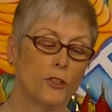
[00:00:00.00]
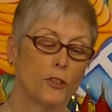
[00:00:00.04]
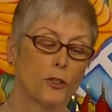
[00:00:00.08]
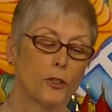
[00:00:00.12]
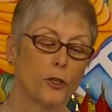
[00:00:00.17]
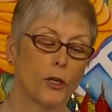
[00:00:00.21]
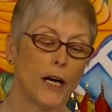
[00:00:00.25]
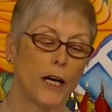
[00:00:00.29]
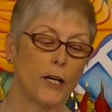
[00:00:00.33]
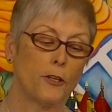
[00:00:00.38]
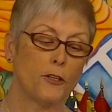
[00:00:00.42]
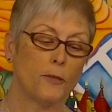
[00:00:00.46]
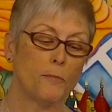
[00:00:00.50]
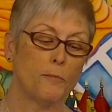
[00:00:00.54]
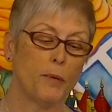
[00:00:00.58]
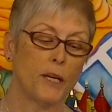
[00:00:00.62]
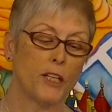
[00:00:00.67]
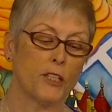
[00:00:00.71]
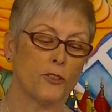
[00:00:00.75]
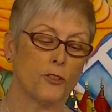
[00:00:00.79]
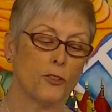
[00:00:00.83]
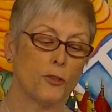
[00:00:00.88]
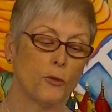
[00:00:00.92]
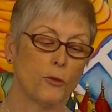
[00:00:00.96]
the crowded
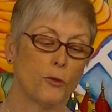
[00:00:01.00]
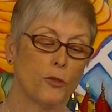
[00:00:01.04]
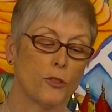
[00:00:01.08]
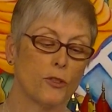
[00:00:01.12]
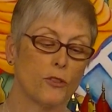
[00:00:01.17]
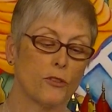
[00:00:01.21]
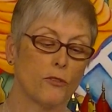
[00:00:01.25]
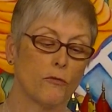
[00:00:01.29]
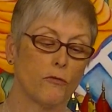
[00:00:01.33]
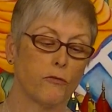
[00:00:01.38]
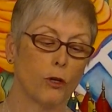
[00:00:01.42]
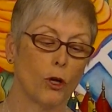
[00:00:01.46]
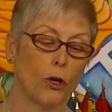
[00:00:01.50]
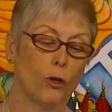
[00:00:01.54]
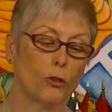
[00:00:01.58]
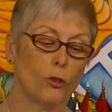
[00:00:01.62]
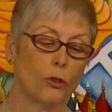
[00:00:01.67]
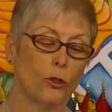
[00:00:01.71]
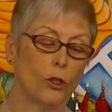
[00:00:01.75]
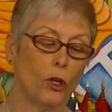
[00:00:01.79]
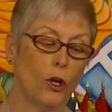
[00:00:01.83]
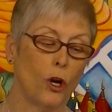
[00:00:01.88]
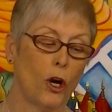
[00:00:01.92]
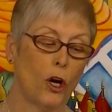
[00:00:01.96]
bus tours of
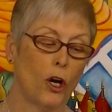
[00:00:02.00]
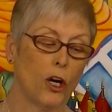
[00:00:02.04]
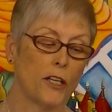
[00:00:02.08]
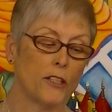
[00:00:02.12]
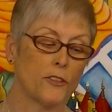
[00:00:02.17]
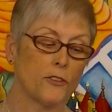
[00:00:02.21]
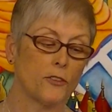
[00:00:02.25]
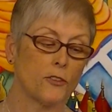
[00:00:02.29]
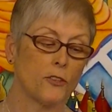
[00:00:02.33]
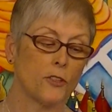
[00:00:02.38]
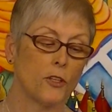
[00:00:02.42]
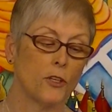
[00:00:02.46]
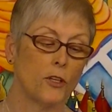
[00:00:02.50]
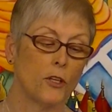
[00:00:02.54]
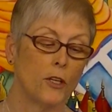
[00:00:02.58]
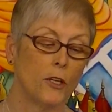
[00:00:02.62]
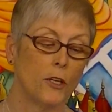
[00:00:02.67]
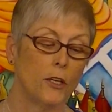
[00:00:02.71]
local haunts,